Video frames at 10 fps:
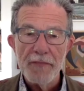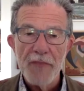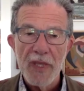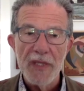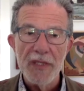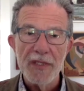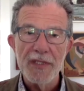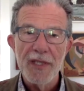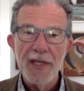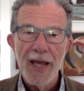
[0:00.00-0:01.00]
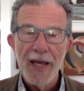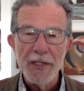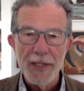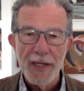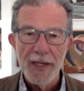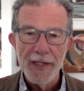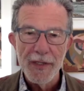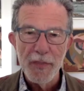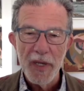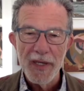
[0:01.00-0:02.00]
is
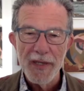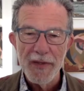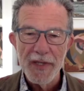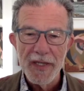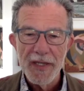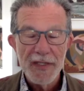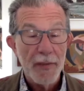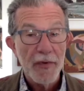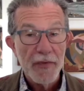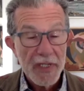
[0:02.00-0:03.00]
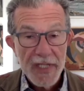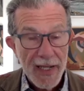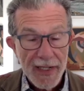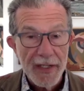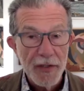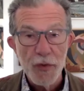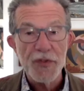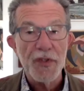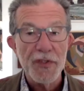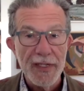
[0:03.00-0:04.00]
underlined by some of the Italian or
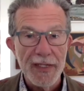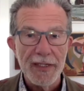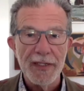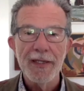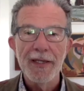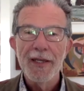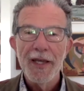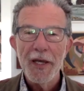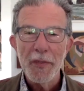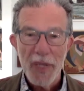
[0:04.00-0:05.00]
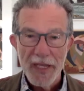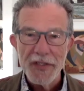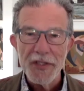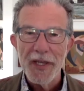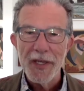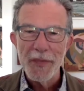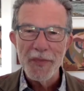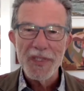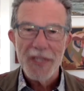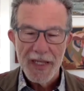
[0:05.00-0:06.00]
Sicilian place
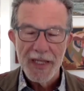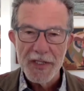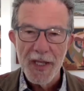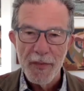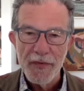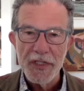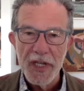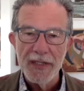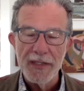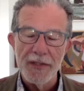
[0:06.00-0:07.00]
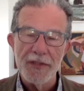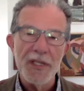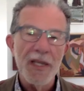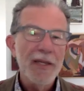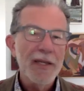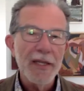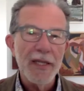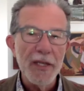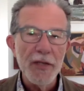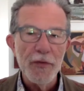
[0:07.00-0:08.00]
names in some of the titles.
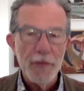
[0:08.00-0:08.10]
Can you